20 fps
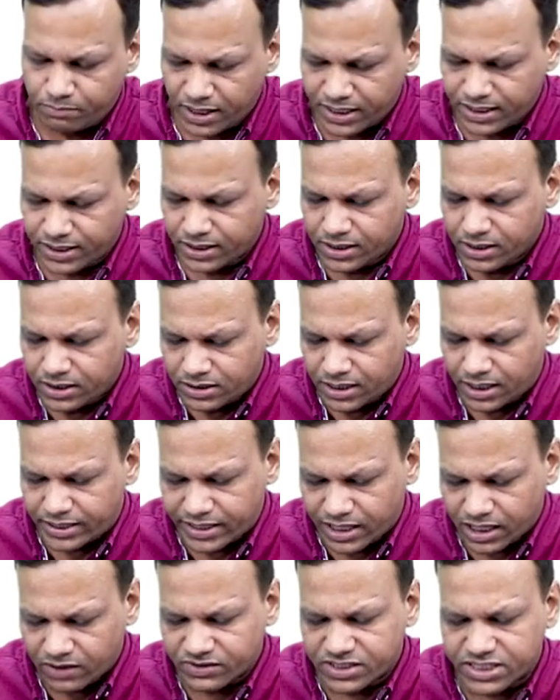But the
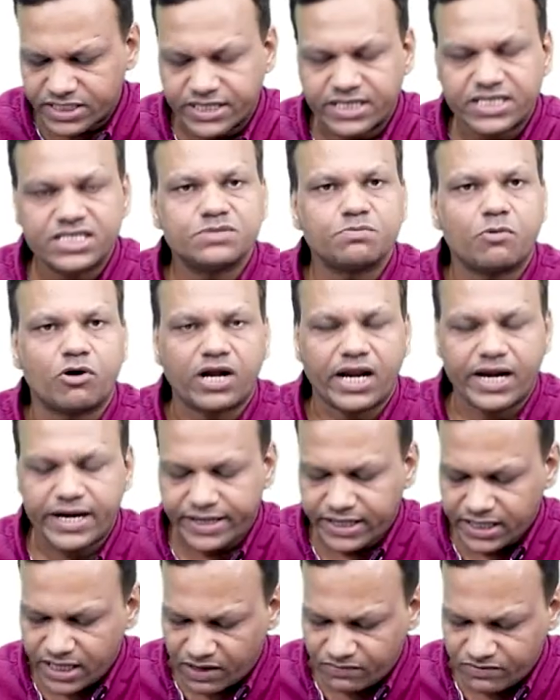drug which decrease
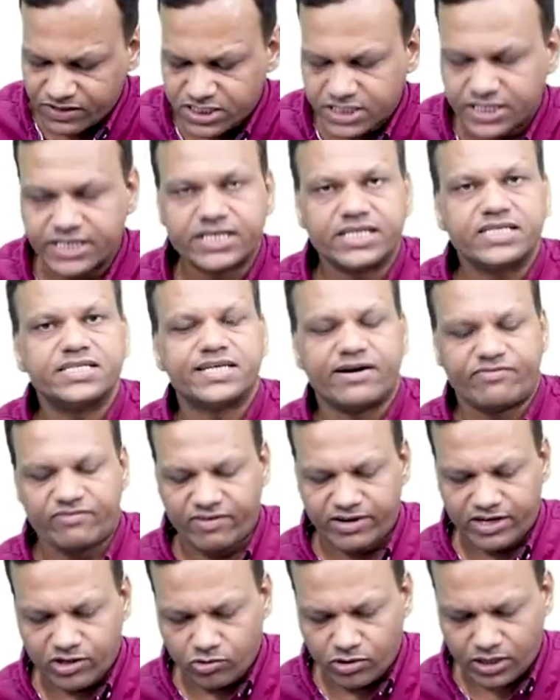mortality are which decrease
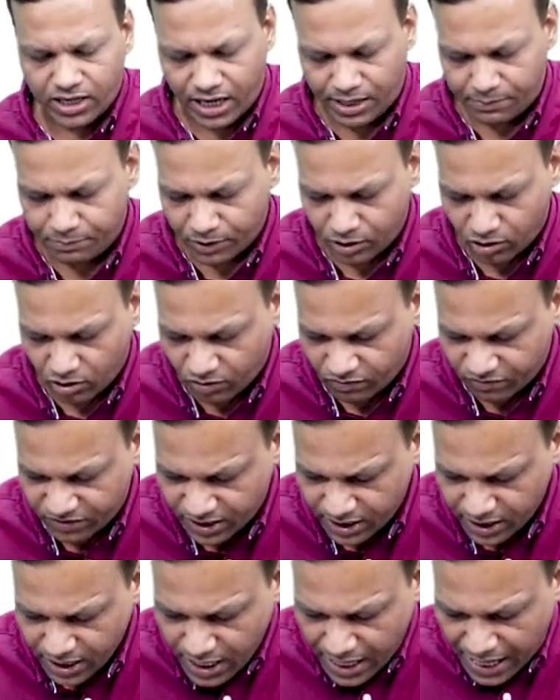left ventricular
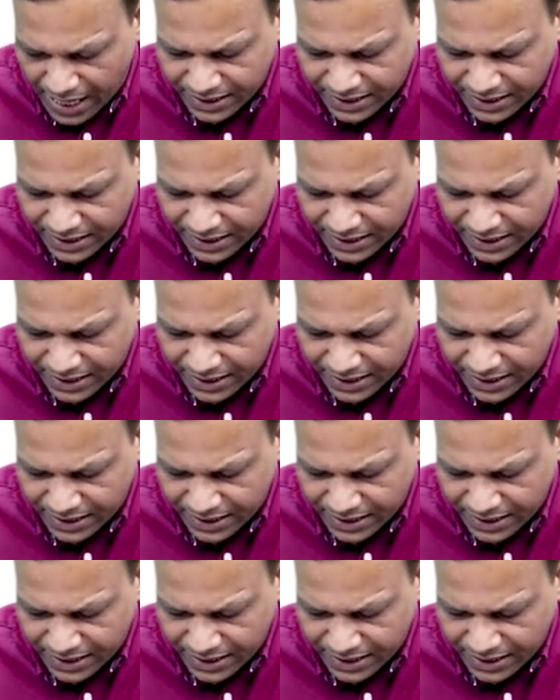hypertrophy,